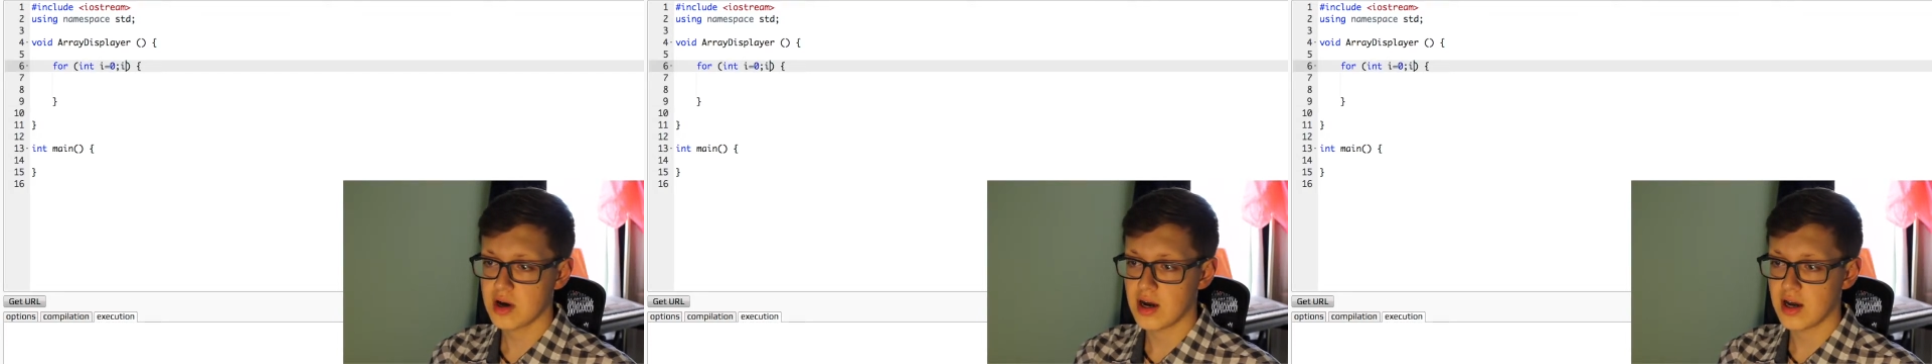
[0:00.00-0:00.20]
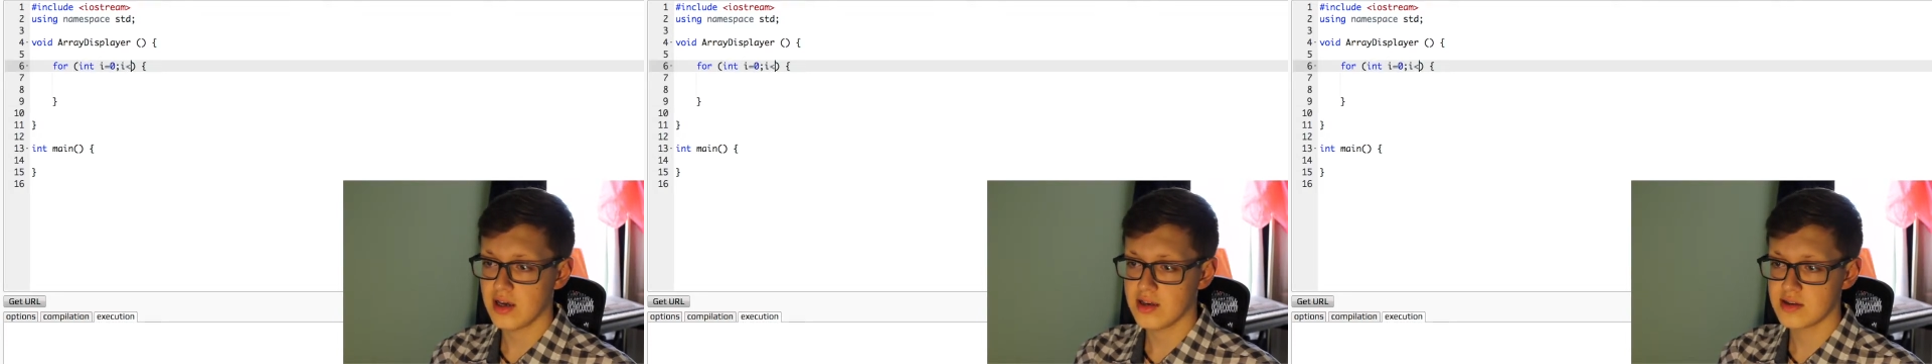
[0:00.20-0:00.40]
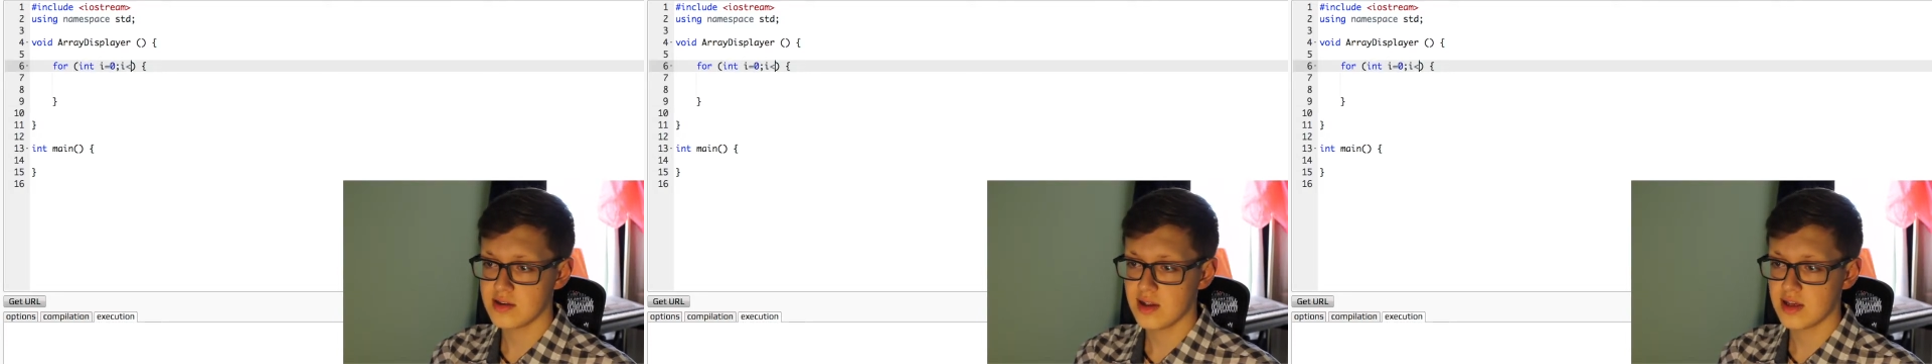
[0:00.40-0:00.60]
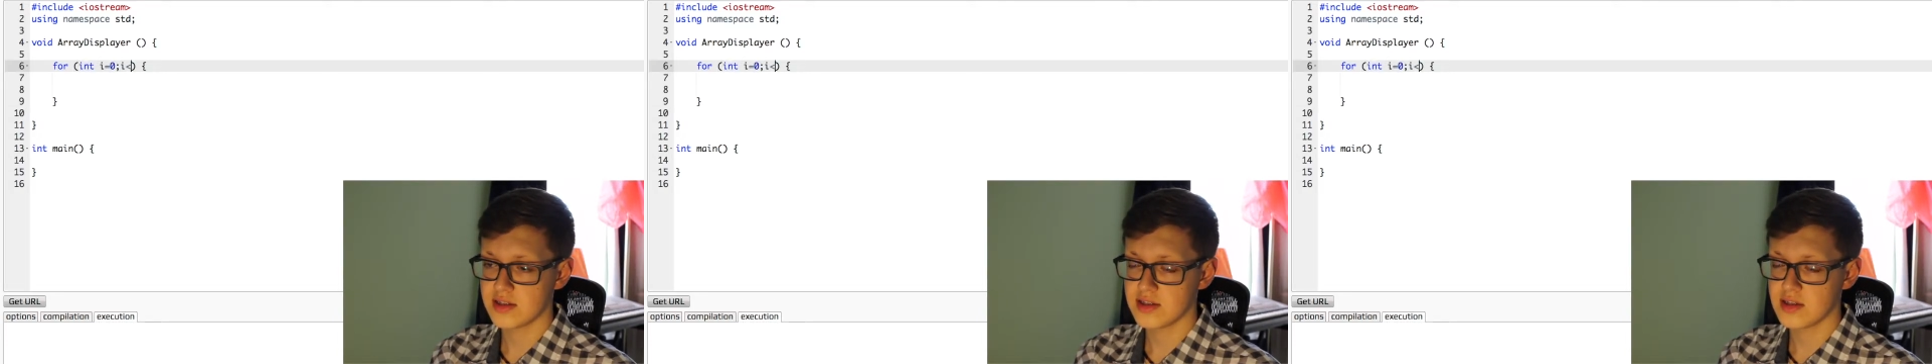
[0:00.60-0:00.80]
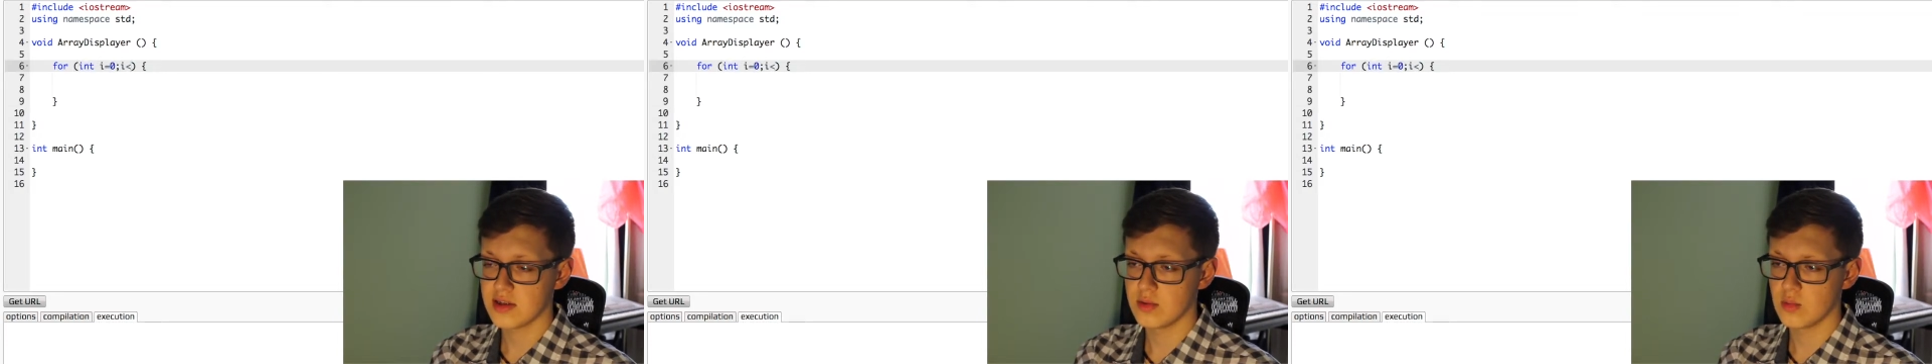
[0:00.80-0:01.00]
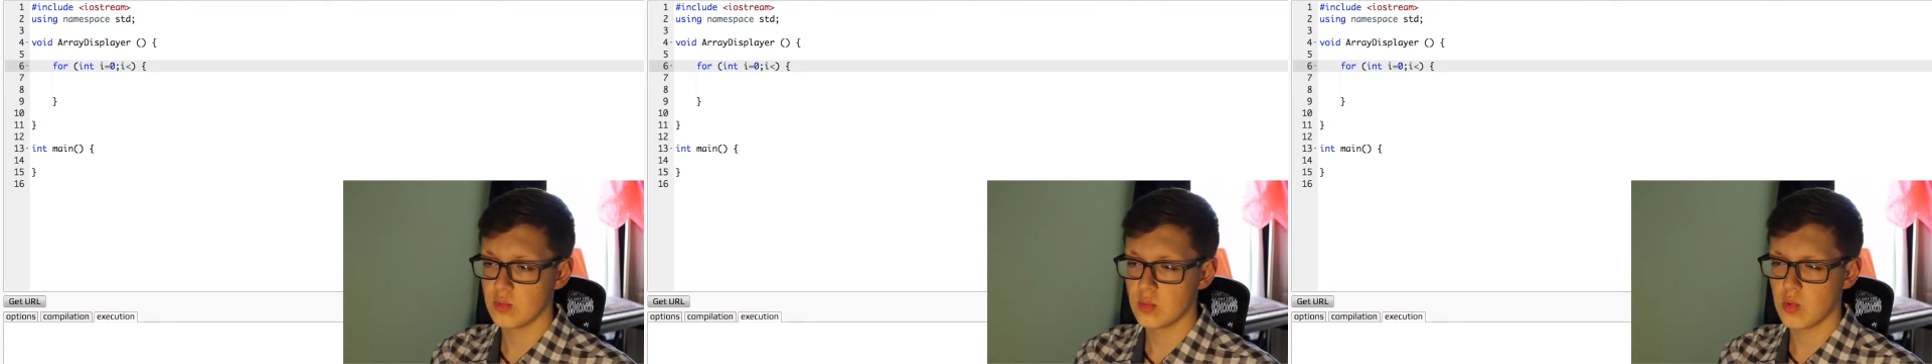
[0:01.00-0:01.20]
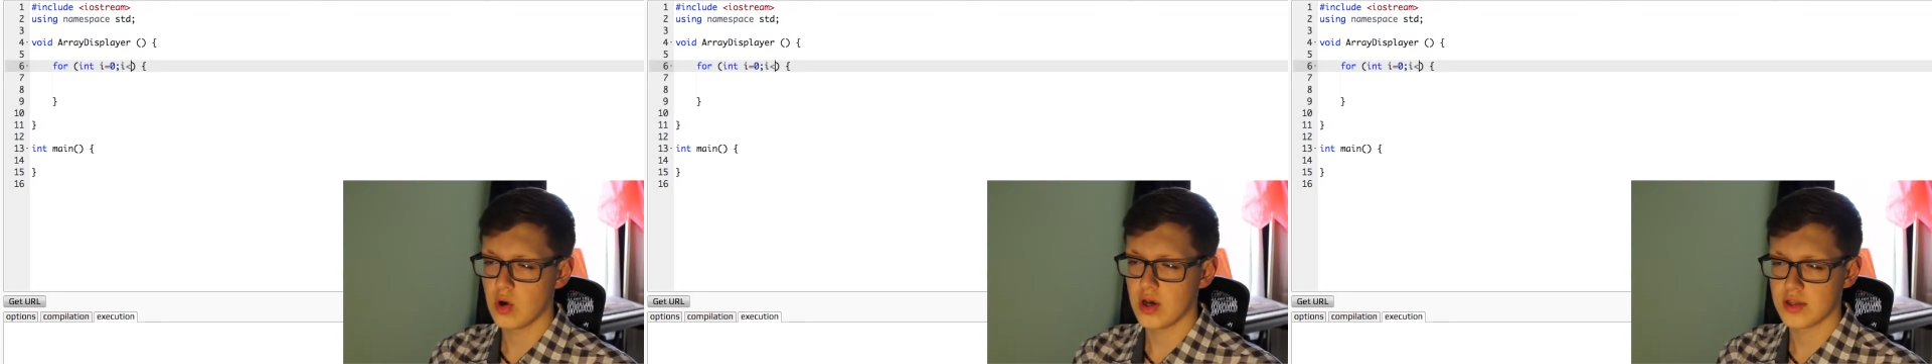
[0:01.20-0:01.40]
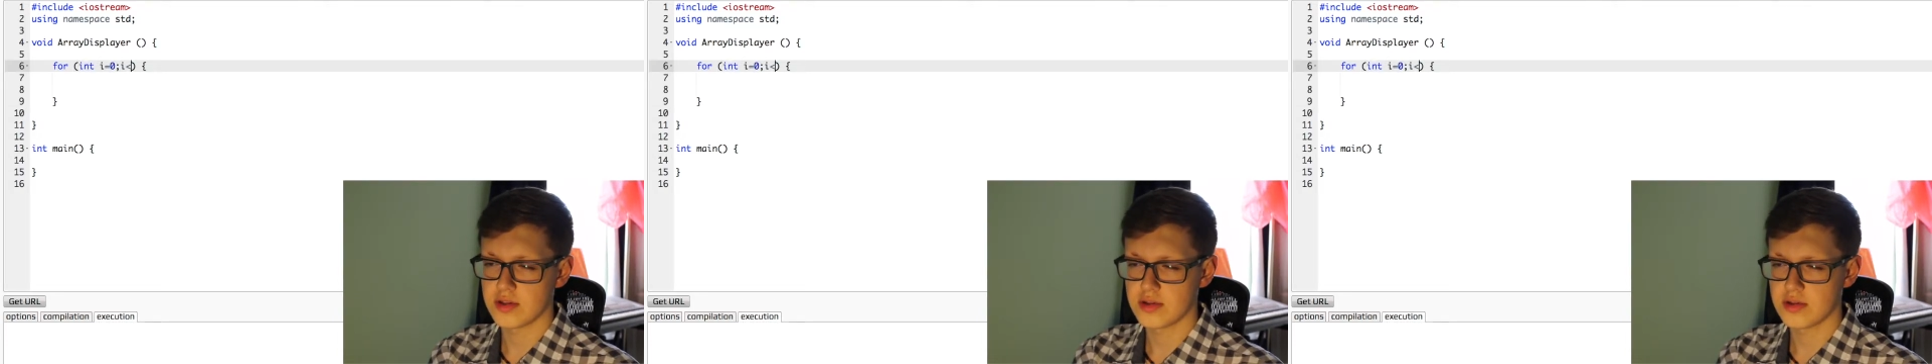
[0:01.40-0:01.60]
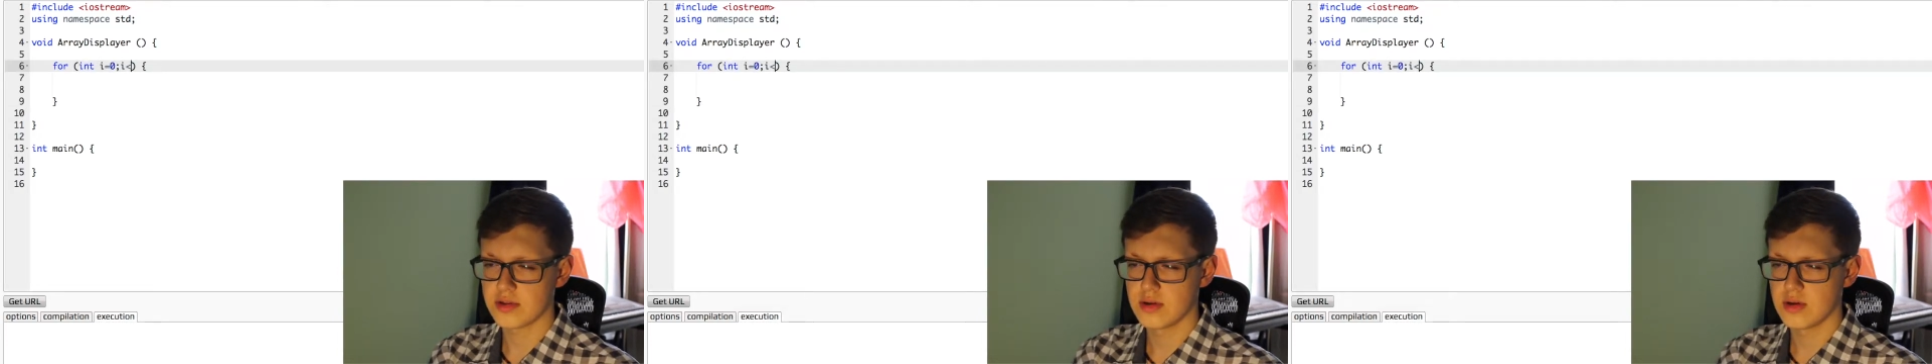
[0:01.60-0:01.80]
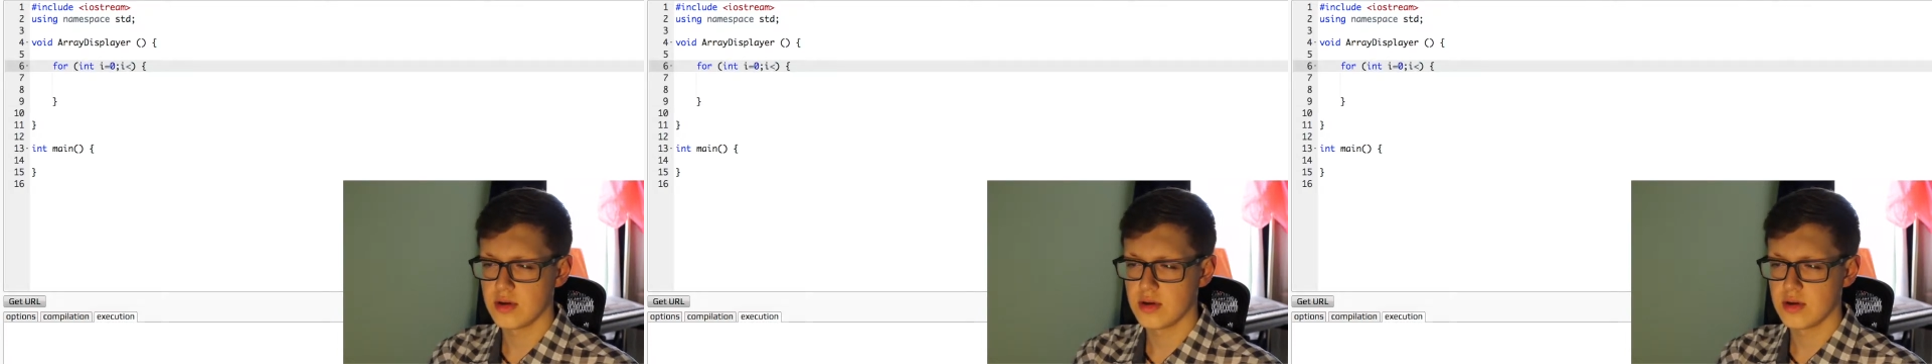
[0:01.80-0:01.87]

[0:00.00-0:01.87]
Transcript: I is less than what?